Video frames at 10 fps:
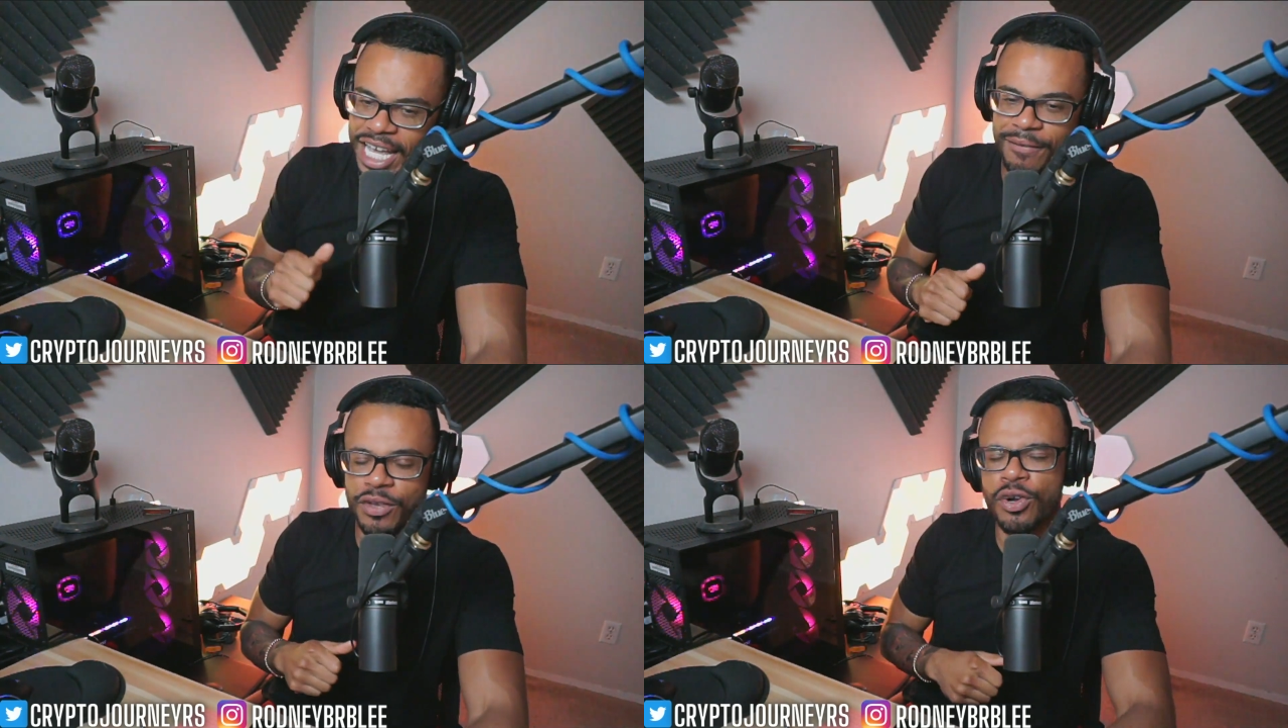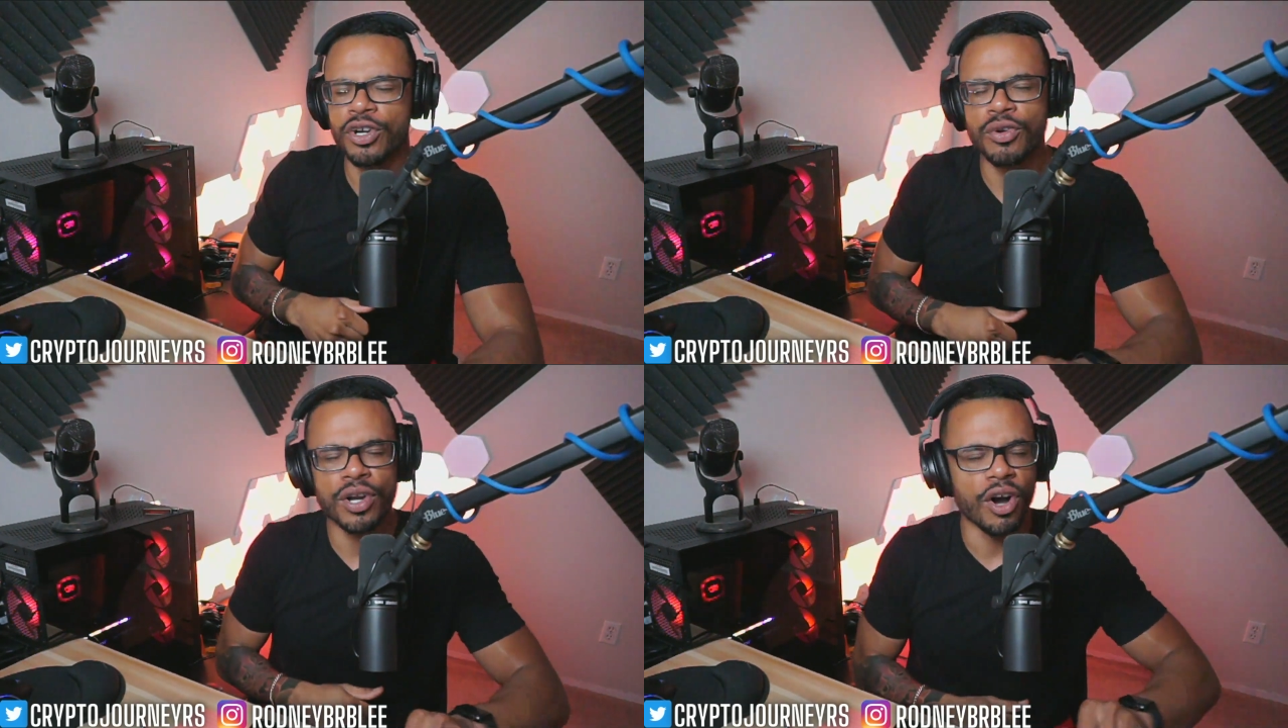If you're
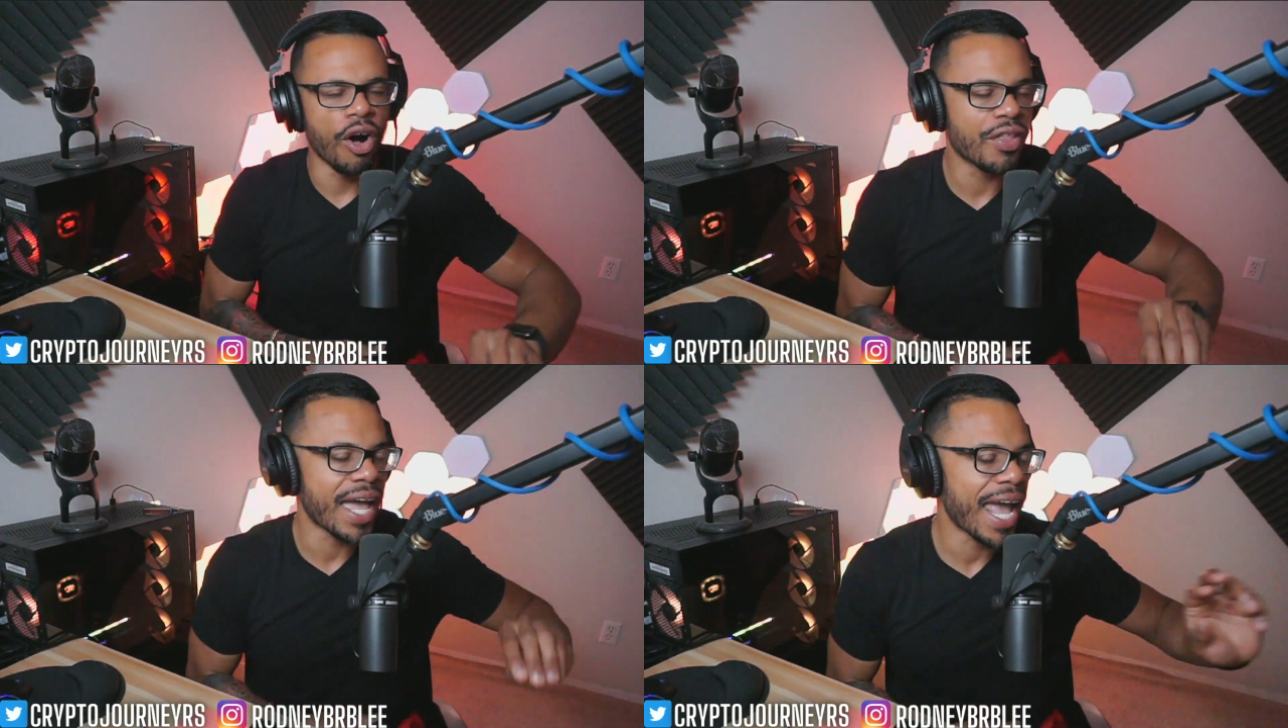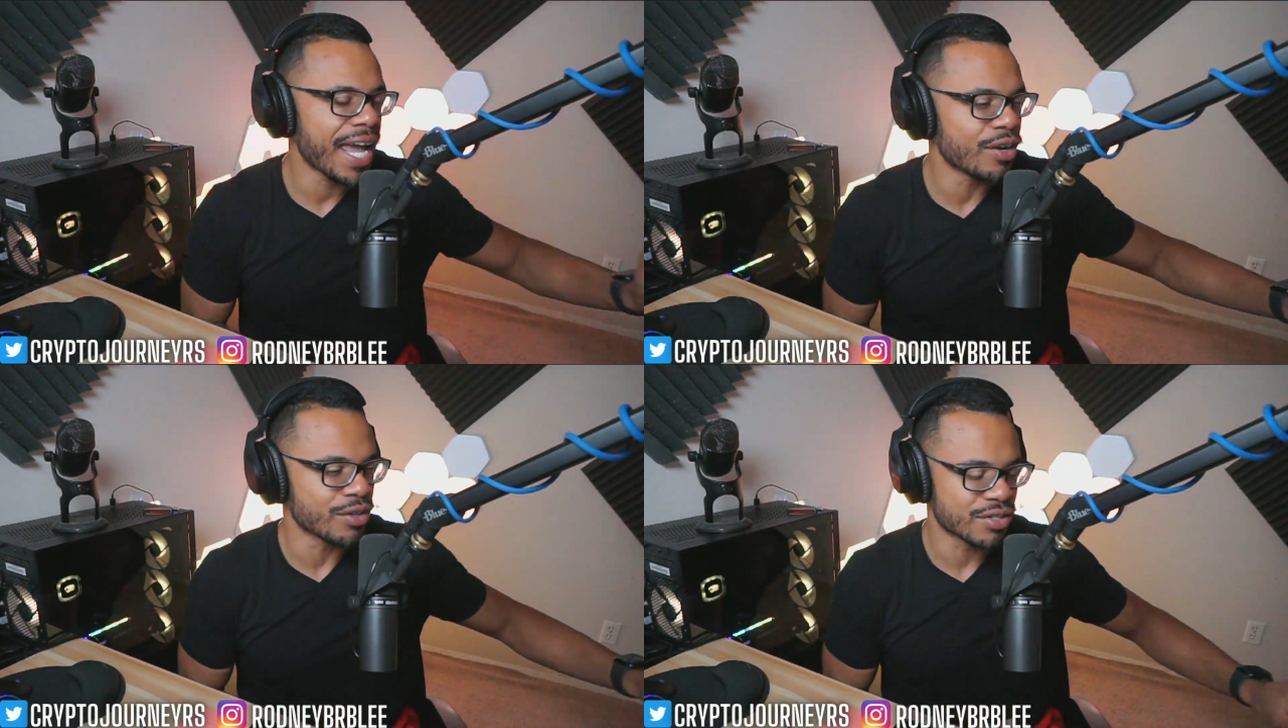ignoring all the
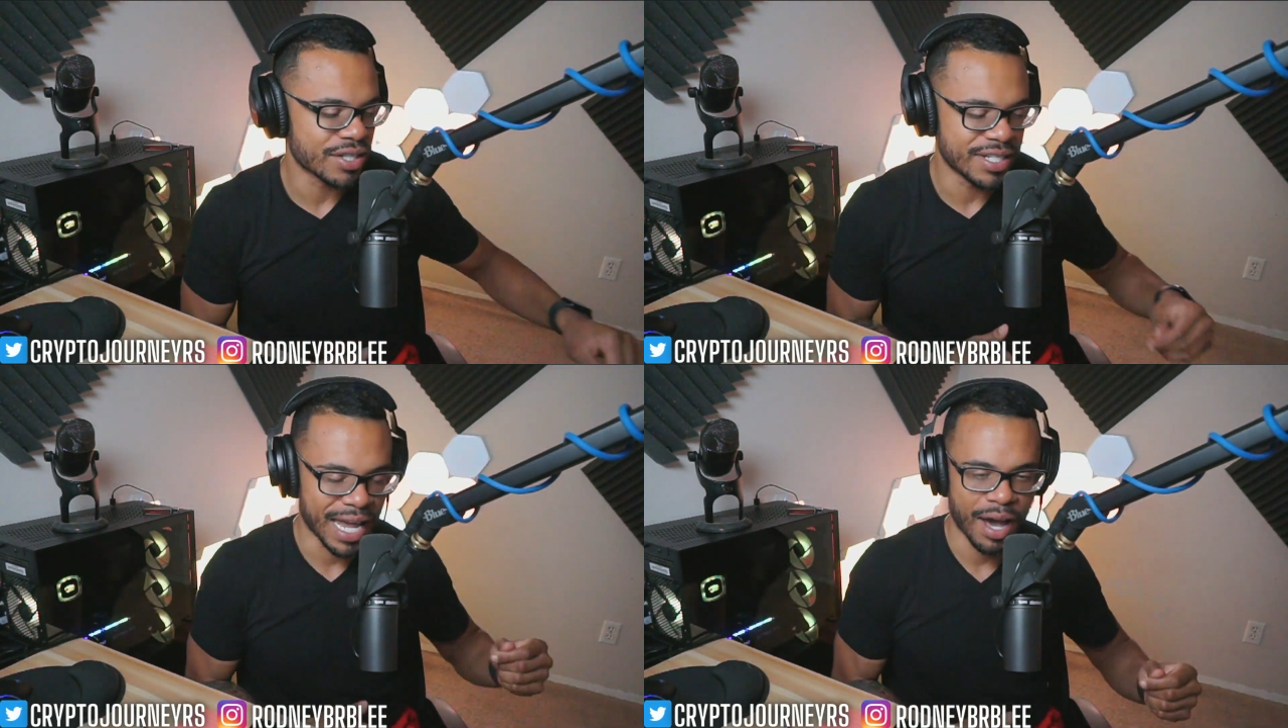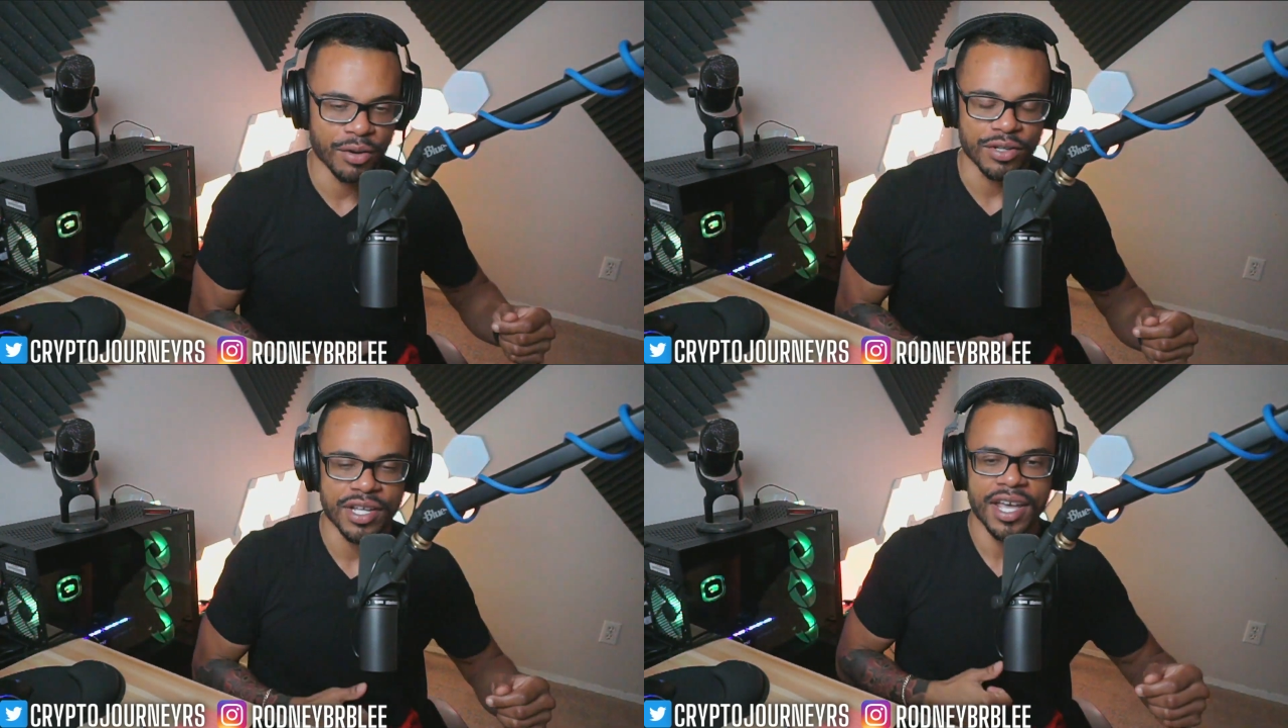haters, the
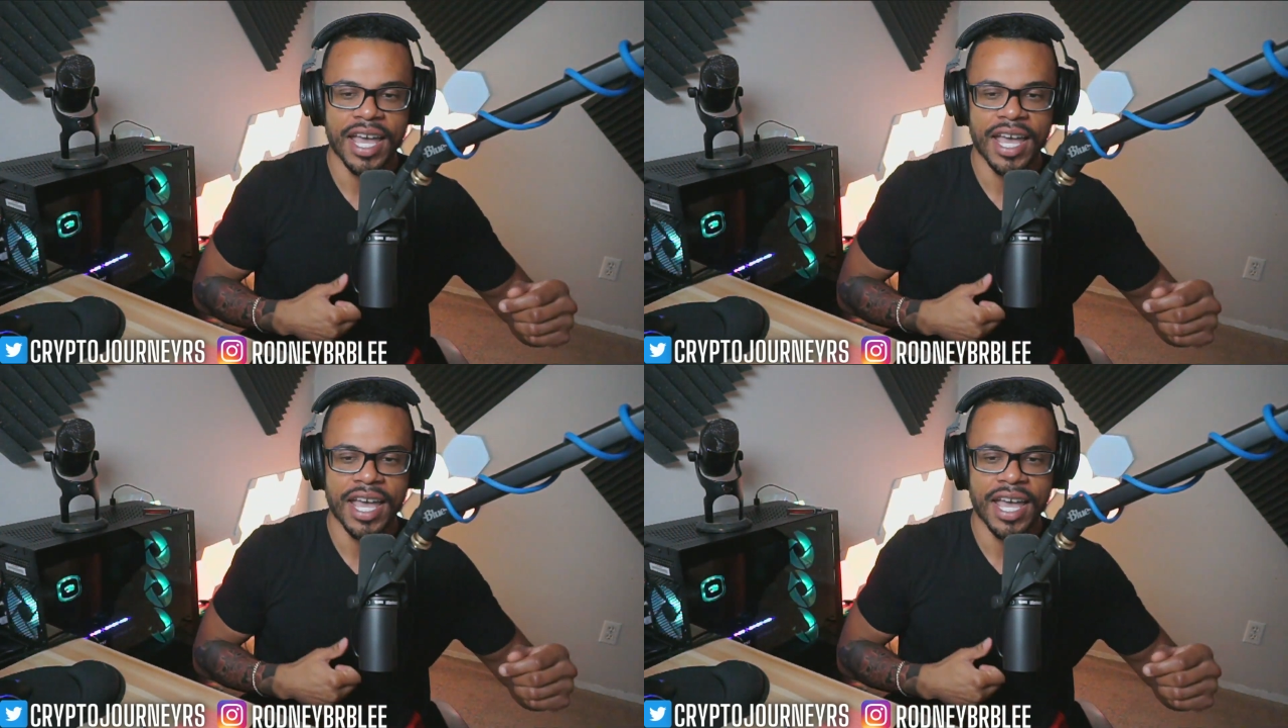doubters,